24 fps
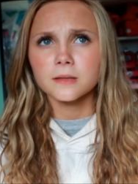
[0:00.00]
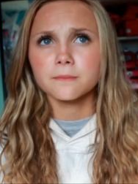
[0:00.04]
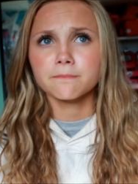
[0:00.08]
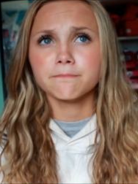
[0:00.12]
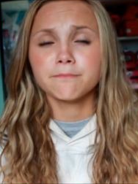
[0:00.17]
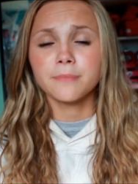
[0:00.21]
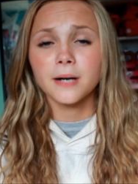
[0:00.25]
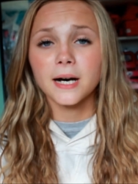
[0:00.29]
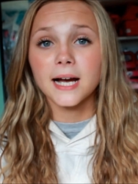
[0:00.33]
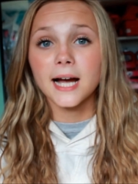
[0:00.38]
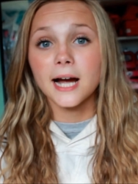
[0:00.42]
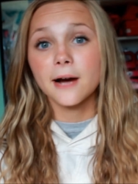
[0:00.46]

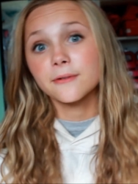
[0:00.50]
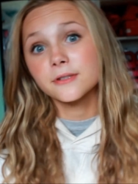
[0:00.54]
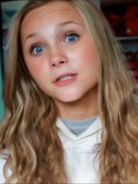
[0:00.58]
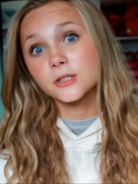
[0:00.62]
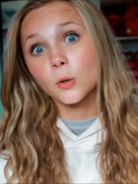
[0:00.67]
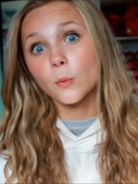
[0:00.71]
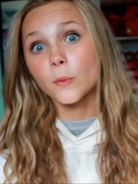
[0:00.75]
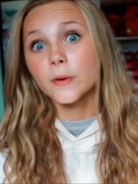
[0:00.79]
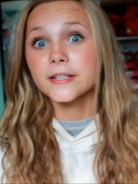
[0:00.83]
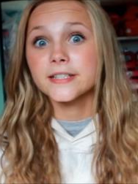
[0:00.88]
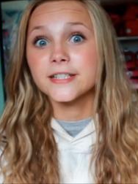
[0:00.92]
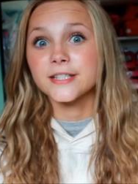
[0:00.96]
But I was
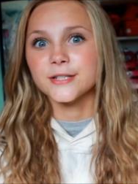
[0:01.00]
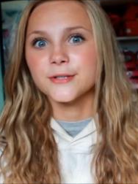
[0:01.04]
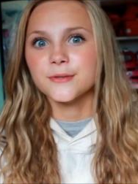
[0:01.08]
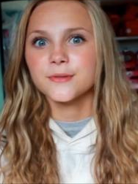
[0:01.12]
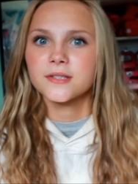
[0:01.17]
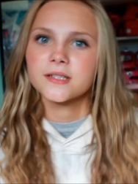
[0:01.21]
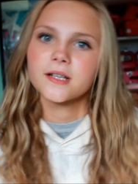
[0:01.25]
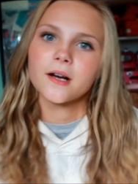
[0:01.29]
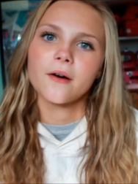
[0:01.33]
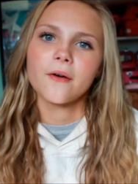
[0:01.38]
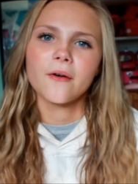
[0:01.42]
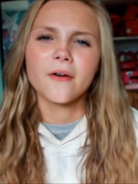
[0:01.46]
going to,
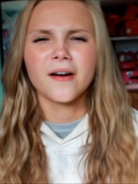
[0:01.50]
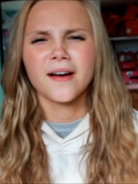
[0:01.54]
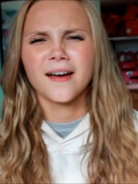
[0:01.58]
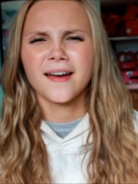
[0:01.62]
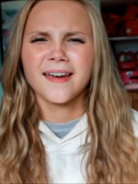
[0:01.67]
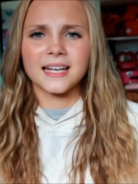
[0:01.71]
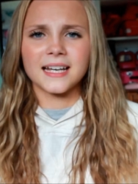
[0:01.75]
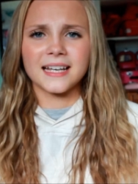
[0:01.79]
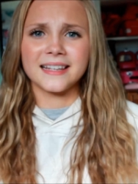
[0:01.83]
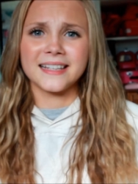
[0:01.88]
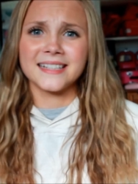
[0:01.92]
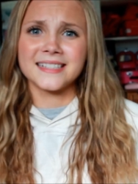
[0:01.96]
so
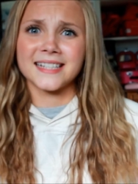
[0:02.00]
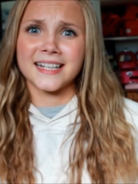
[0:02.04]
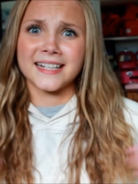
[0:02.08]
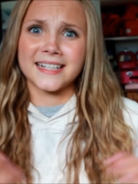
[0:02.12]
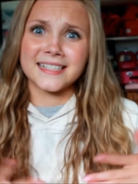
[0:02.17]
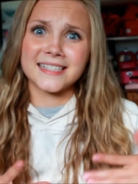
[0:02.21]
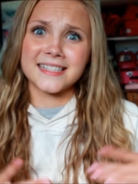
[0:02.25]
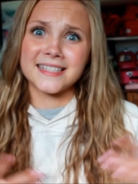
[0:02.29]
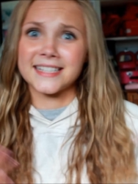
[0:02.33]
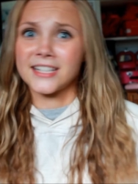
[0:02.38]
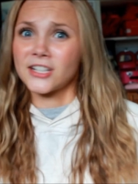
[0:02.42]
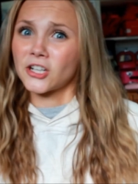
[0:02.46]
at least I
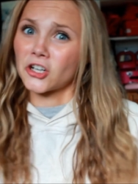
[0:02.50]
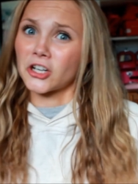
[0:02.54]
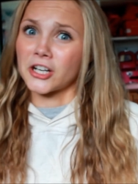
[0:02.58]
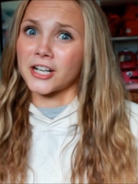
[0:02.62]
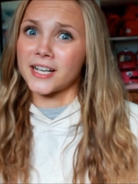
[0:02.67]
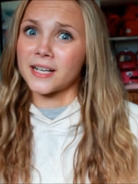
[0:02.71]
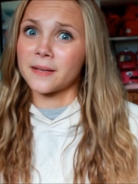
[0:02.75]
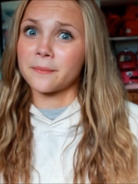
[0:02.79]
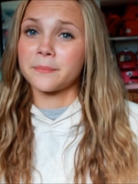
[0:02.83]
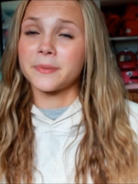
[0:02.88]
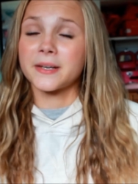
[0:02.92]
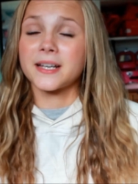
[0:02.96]
considered
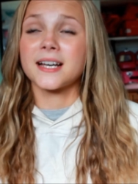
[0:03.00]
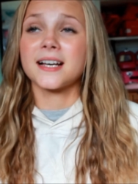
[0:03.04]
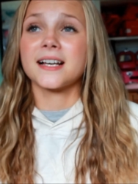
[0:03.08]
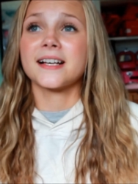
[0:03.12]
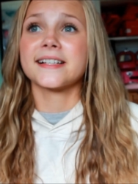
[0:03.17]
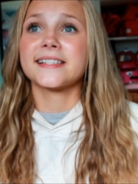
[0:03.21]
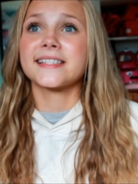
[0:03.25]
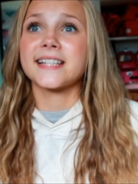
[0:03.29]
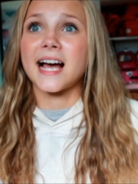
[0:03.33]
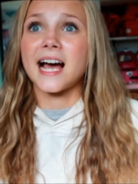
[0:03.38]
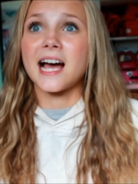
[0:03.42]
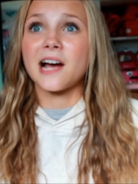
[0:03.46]
it
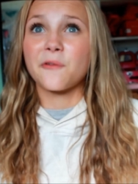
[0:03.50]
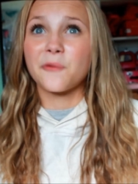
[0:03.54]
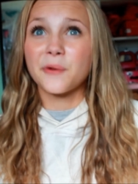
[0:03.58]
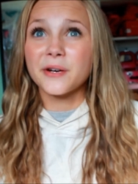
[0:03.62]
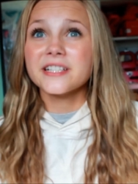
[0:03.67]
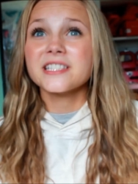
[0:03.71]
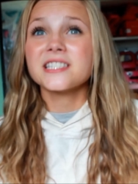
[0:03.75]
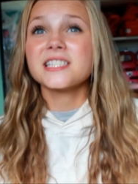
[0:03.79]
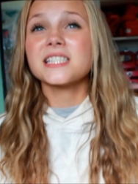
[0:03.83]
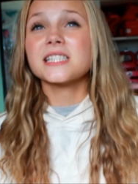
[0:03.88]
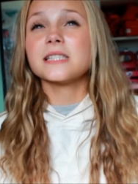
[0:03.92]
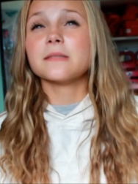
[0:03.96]
because I
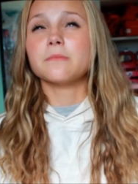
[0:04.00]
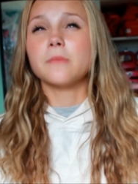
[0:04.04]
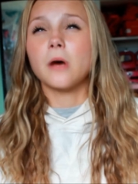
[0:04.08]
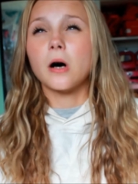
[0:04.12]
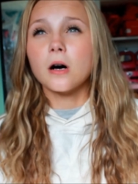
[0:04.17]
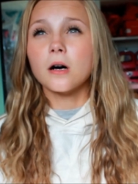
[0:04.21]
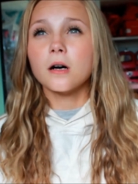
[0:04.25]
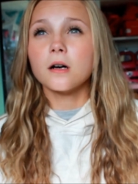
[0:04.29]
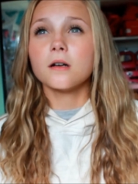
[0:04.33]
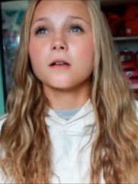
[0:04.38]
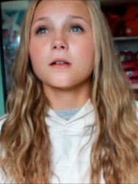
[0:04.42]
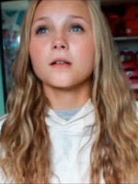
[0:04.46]
went to the
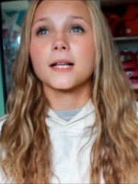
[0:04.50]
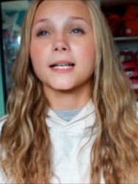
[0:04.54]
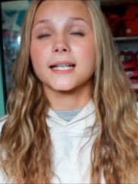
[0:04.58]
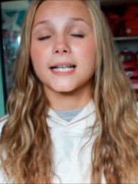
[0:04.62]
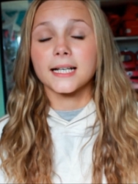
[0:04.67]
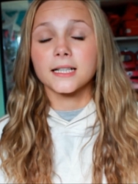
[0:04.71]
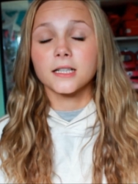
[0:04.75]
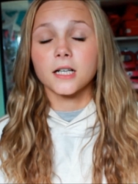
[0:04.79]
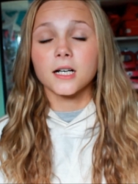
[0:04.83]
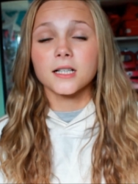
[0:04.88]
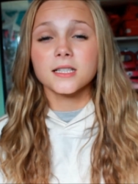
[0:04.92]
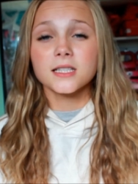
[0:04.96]
mall, like
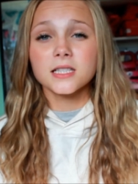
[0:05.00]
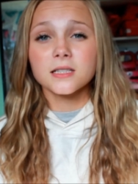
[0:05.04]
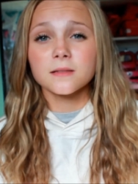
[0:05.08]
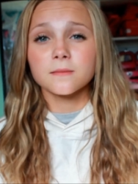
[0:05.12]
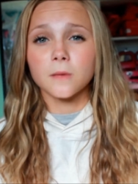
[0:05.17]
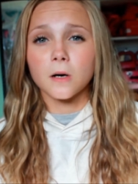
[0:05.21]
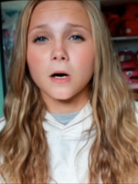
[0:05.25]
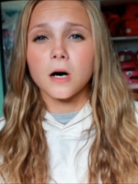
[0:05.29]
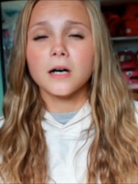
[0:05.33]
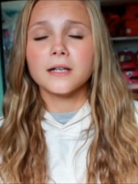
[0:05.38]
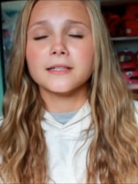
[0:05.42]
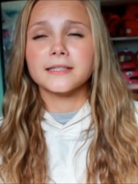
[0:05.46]
I got to the
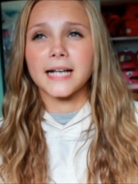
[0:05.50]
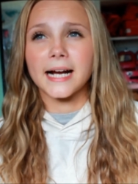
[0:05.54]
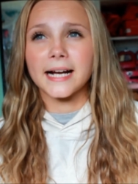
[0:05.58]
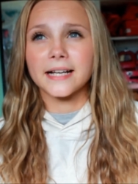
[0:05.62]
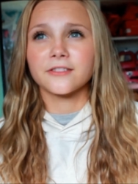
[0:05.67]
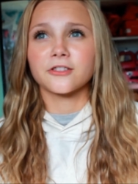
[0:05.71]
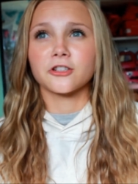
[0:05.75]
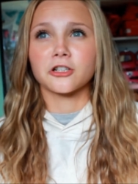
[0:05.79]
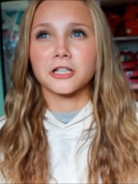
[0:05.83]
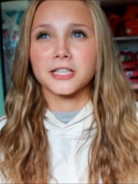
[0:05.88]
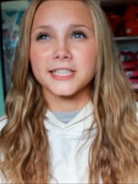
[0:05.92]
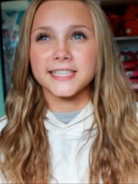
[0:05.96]
mall at
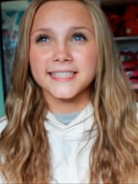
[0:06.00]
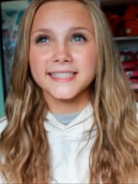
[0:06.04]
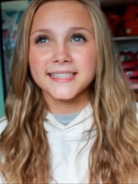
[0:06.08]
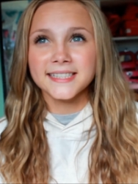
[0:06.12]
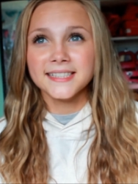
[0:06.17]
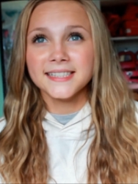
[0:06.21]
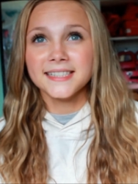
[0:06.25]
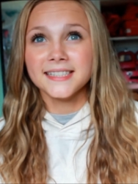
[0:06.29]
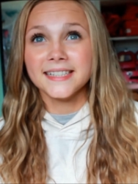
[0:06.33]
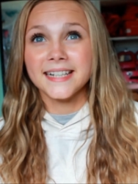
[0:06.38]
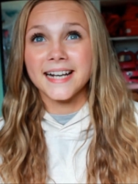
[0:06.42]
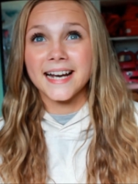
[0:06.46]
9.30
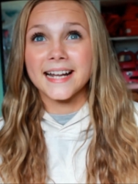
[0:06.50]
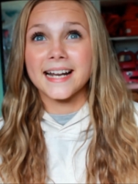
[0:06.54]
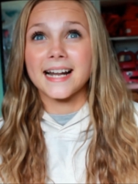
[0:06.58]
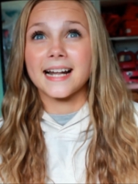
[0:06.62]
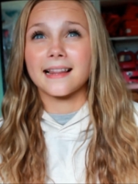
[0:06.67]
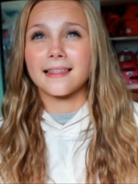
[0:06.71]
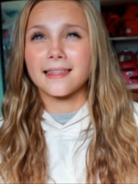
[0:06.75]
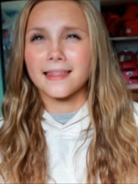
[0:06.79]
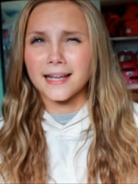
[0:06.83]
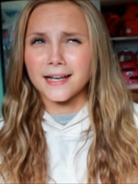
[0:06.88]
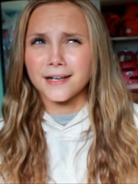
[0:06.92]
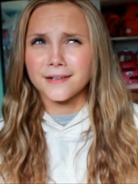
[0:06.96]
and
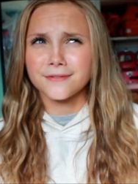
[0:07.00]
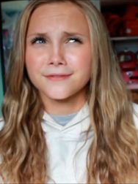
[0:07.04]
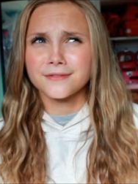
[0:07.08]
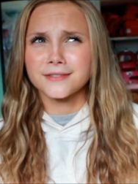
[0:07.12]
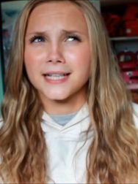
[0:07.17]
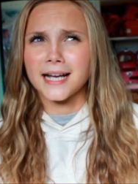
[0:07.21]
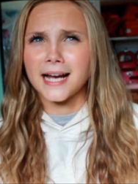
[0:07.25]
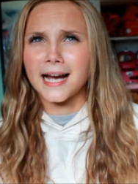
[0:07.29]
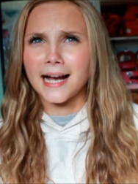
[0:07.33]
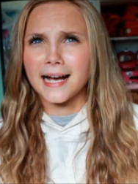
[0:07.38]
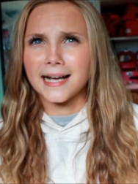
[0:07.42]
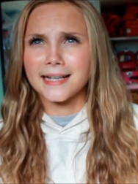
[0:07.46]
I
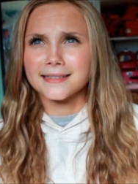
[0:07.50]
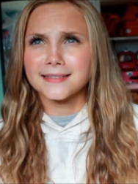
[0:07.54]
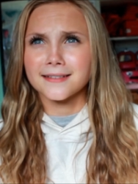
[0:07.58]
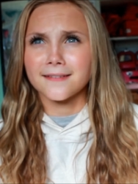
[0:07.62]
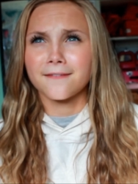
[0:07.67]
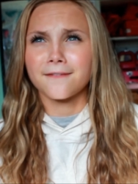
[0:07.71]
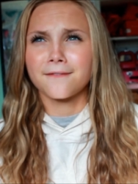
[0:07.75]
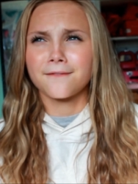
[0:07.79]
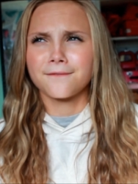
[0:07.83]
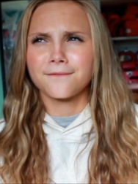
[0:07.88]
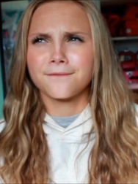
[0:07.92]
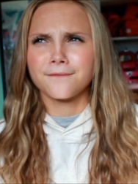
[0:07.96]
left at
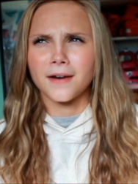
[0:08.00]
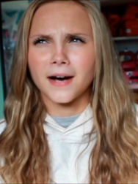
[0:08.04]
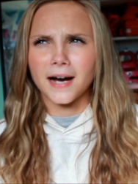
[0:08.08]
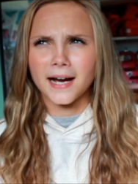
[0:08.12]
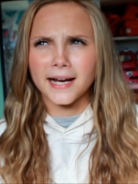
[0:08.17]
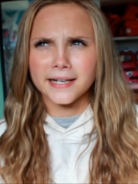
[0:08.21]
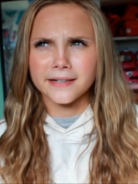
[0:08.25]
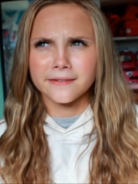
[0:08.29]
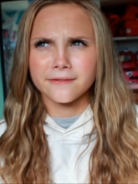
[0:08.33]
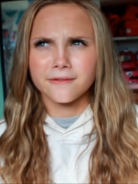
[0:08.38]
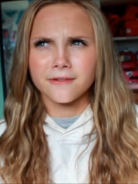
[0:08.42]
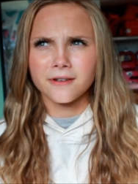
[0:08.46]

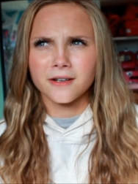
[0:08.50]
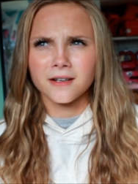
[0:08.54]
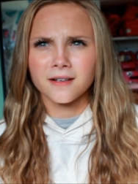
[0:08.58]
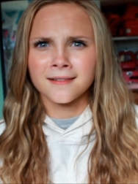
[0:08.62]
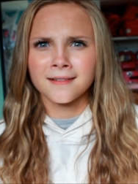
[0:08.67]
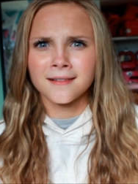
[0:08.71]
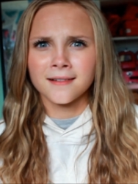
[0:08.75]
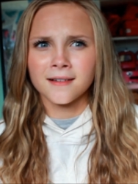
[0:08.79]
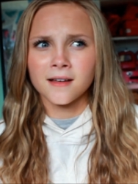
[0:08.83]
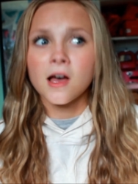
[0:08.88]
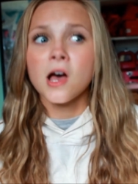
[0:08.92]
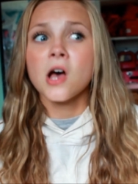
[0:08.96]
5.
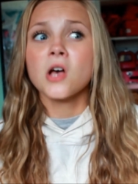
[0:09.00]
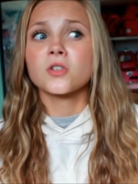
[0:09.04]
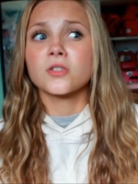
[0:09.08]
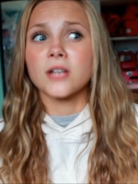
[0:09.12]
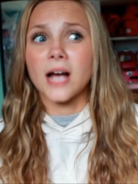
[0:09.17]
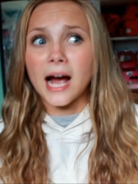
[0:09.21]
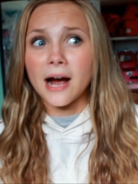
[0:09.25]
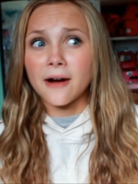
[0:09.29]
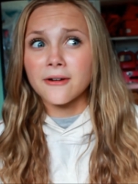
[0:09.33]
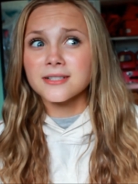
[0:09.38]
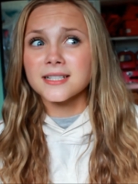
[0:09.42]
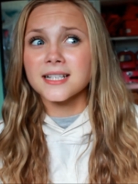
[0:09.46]
So
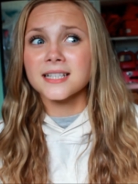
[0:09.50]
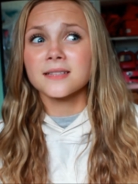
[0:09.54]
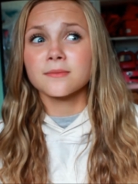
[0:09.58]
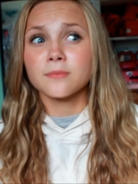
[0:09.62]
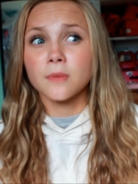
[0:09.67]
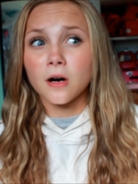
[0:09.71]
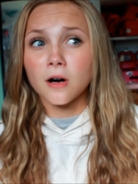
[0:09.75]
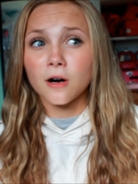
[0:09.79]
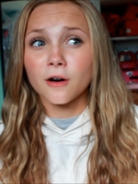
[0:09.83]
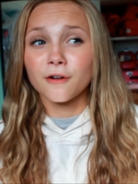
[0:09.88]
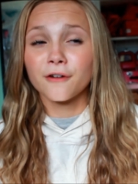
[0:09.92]
I was at the mall